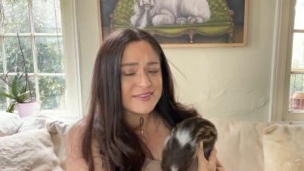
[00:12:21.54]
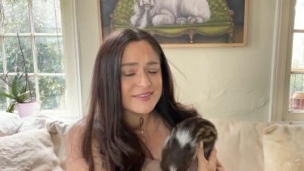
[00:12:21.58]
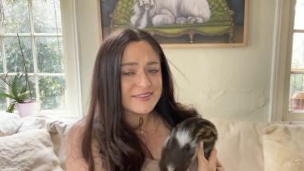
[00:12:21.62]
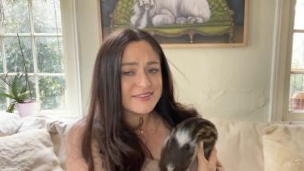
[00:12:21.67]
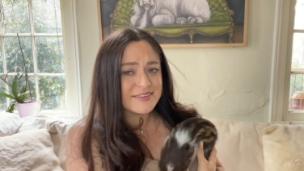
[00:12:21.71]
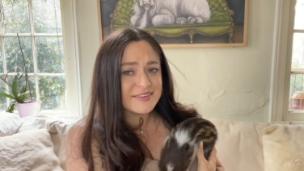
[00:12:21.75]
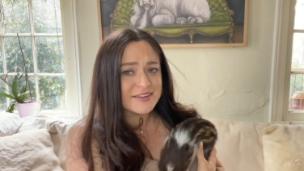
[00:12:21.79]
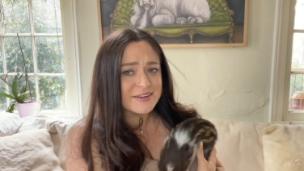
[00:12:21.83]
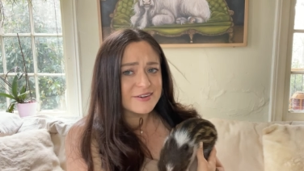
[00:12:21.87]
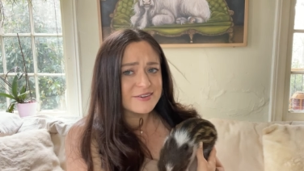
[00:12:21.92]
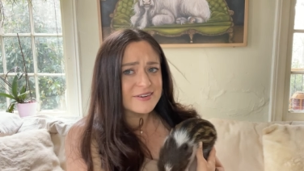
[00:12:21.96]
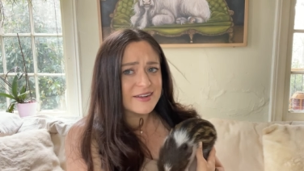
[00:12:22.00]

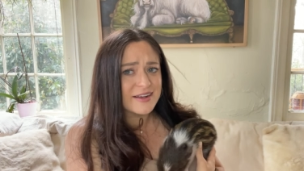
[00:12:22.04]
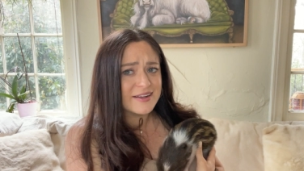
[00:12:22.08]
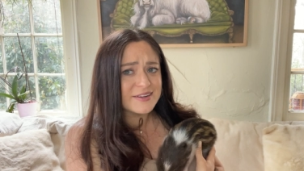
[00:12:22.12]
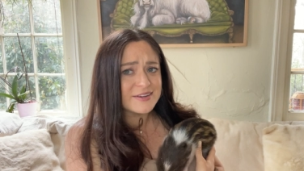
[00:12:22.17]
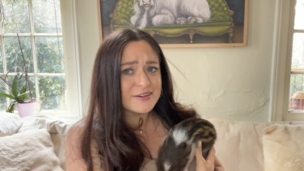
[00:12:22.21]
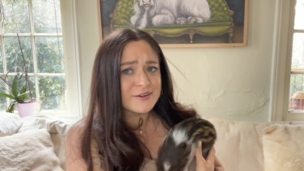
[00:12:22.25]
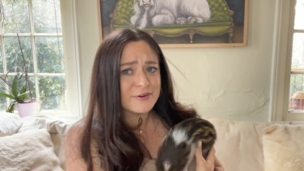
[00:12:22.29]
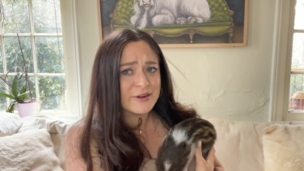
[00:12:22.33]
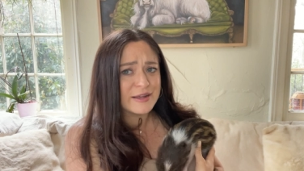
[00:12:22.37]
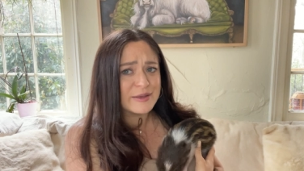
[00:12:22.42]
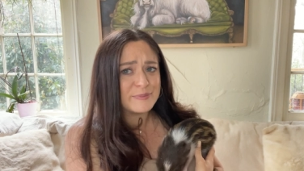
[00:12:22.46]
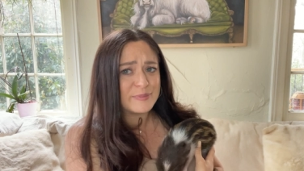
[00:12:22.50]
they're not a
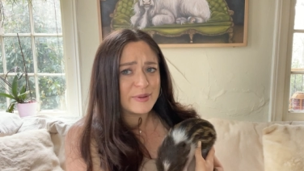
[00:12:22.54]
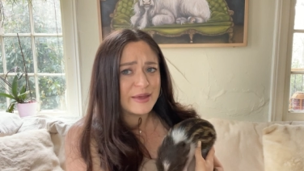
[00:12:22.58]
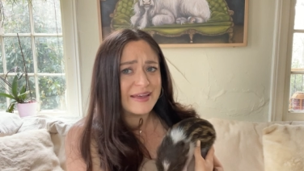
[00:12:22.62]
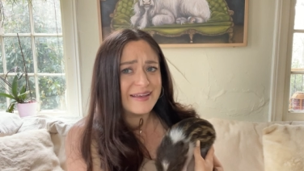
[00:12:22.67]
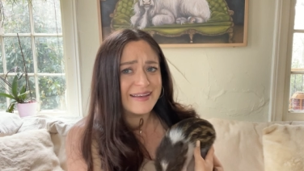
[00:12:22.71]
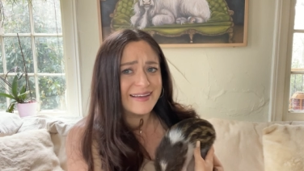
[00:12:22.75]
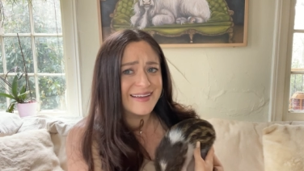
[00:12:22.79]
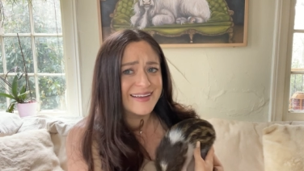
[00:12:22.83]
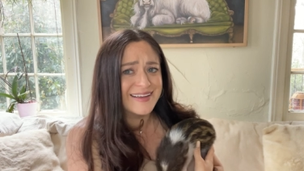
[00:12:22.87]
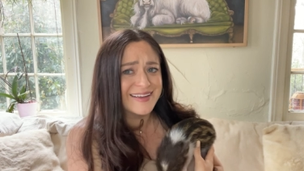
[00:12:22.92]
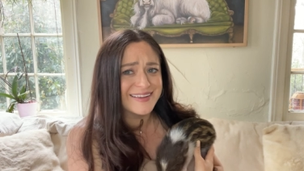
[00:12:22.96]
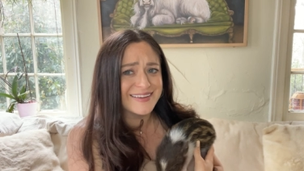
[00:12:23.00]
great
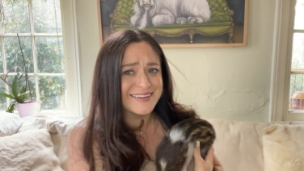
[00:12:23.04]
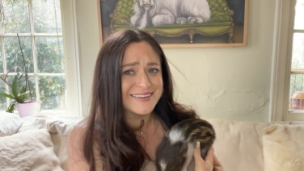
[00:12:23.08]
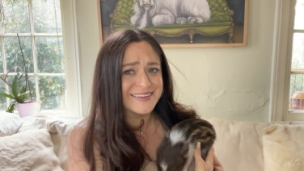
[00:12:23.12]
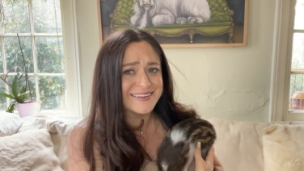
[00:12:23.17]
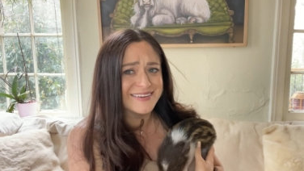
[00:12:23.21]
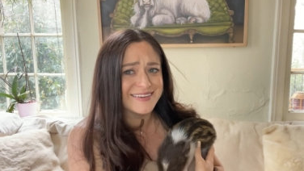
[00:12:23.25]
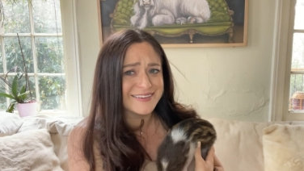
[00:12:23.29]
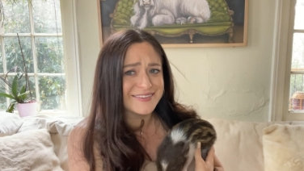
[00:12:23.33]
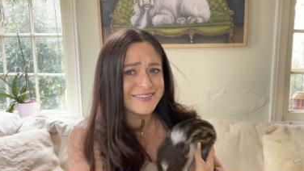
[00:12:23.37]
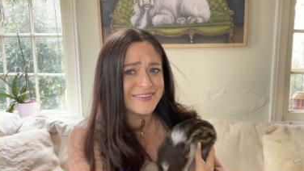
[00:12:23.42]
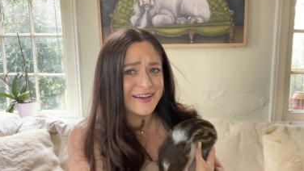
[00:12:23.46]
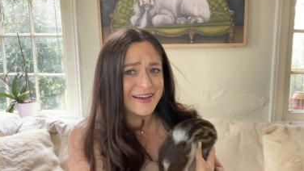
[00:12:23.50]
pet in
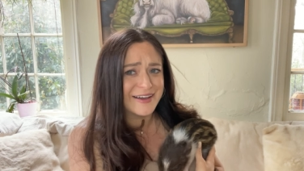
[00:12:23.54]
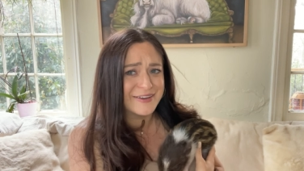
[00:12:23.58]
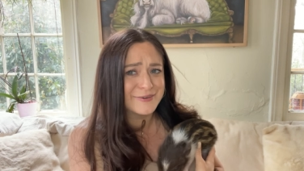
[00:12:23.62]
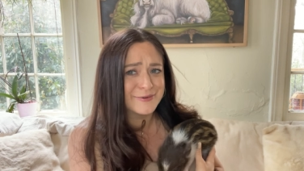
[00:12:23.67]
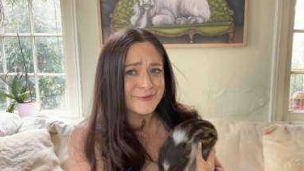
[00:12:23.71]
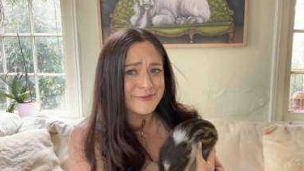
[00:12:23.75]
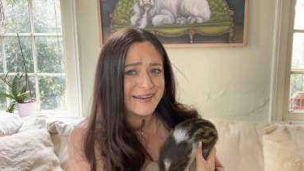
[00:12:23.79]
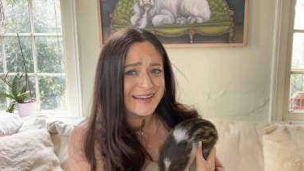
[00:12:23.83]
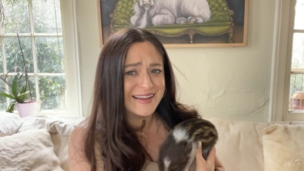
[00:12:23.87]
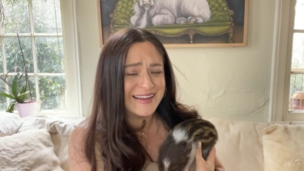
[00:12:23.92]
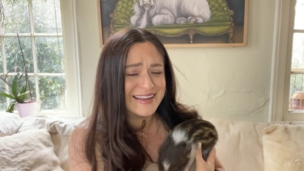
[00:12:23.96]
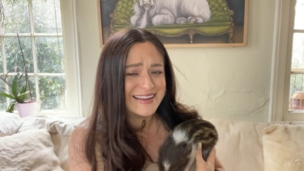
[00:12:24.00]
a lot of
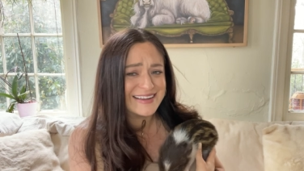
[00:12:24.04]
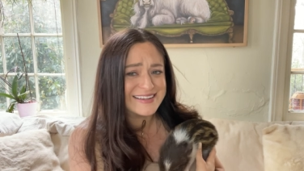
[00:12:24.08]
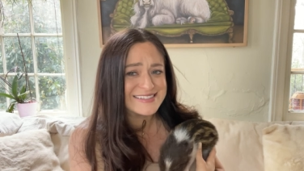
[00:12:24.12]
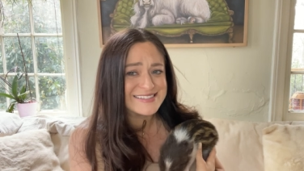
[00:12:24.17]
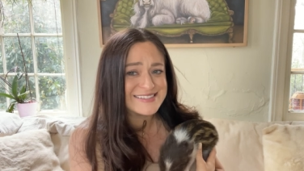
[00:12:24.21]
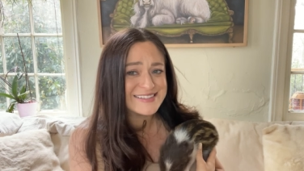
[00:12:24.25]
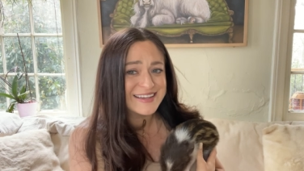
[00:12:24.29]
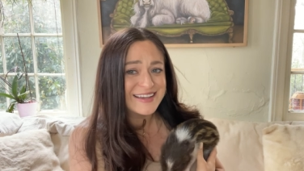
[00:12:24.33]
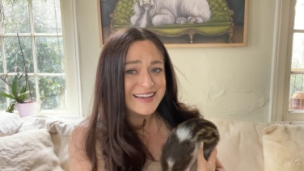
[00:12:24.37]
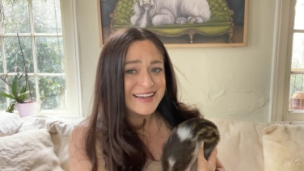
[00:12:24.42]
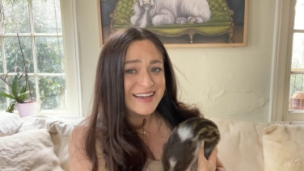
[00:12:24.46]
ways.